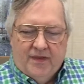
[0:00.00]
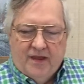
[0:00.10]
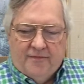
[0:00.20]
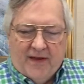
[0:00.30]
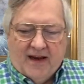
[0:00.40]

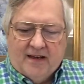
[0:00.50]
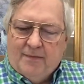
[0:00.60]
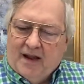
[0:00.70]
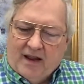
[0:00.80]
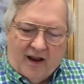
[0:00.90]
the effect,
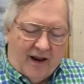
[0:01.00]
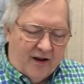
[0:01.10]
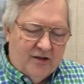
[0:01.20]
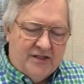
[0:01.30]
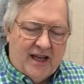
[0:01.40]
and
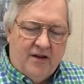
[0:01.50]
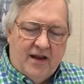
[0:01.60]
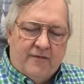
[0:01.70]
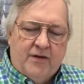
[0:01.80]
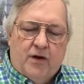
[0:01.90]
I could say you
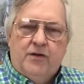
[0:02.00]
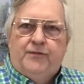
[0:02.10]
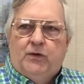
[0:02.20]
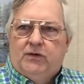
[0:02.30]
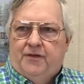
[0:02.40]
never know the
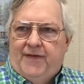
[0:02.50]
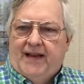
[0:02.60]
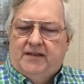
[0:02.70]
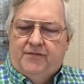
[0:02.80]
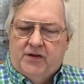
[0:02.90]
full
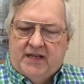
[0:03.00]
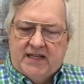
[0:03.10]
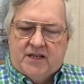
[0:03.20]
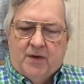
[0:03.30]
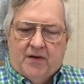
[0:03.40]
effect of your
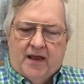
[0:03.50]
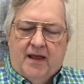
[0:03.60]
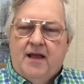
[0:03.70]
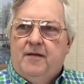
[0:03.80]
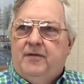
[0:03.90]
testimony,
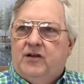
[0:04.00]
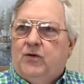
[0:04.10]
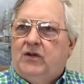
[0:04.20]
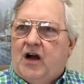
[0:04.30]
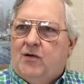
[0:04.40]
but it
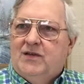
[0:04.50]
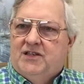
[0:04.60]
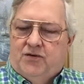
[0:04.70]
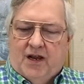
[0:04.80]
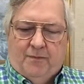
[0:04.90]
will
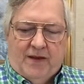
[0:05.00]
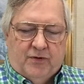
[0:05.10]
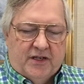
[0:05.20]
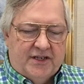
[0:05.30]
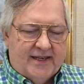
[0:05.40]
always direct
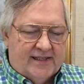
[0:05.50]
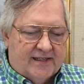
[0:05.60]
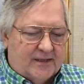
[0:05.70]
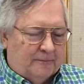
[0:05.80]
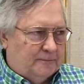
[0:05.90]
people to
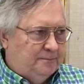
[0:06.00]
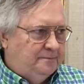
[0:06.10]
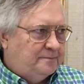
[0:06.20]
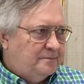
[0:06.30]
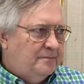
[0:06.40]
Jesus.
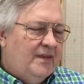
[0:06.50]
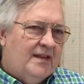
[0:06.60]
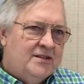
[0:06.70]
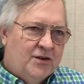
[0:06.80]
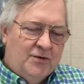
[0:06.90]

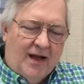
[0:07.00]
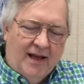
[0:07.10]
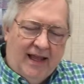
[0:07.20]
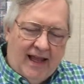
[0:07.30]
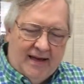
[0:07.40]
So
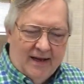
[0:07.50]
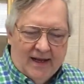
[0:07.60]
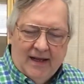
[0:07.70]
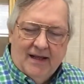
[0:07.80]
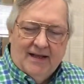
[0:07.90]
again,
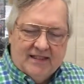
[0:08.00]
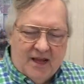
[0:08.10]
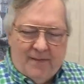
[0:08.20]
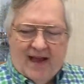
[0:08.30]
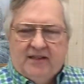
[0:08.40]
let's
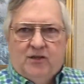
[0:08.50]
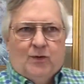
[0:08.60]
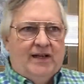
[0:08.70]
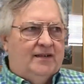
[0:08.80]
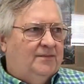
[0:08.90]
get back to the
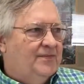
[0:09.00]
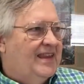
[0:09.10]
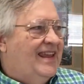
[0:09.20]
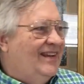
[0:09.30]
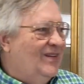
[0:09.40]

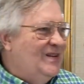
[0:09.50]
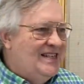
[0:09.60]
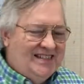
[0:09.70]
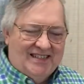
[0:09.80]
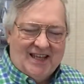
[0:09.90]
well where
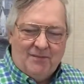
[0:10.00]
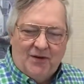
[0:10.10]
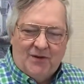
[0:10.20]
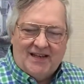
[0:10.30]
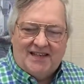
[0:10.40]
Jesus had
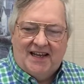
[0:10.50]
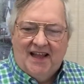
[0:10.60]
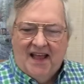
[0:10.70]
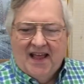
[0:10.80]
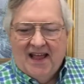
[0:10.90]
been resting,
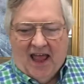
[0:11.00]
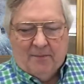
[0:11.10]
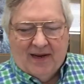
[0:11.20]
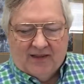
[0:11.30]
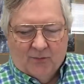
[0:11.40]

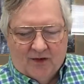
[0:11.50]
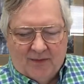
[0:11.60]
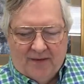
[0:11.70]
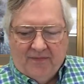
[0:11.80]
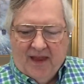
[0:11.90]
had met the
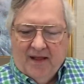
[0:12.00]
woman.